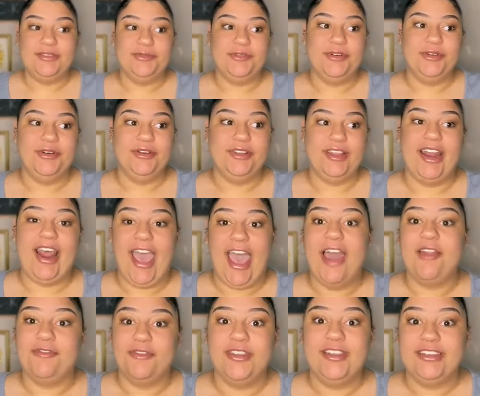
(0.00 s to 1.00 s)
that I
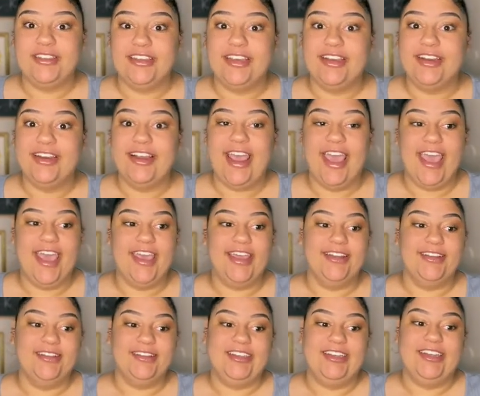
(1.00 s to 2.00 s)
had for this year, and